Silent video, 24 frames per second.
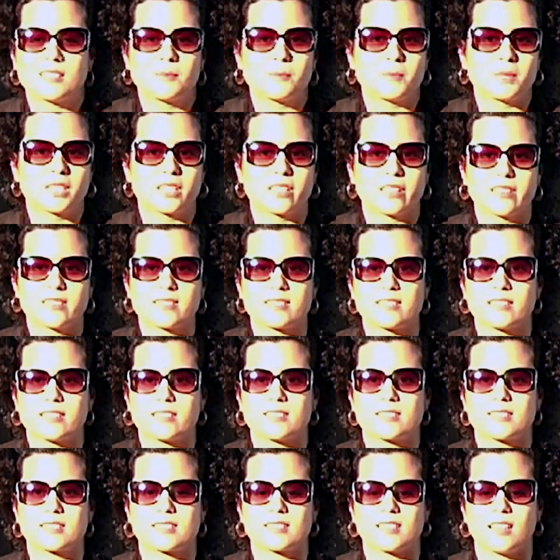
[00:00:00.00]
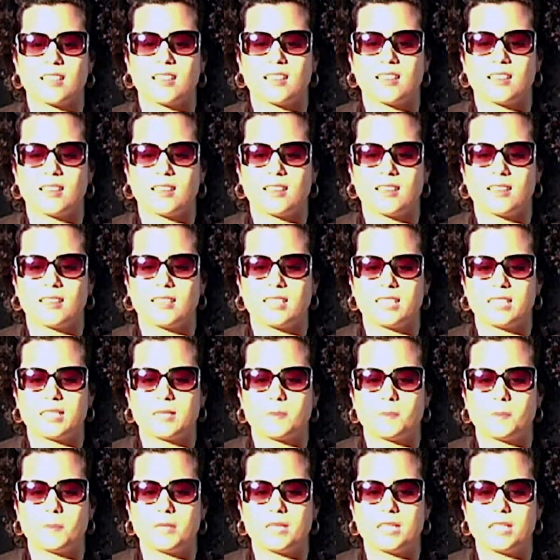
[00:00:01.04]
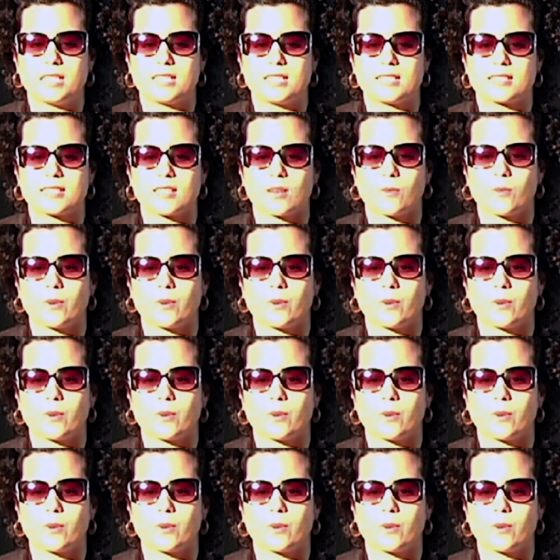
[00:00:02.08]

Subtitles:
because it's a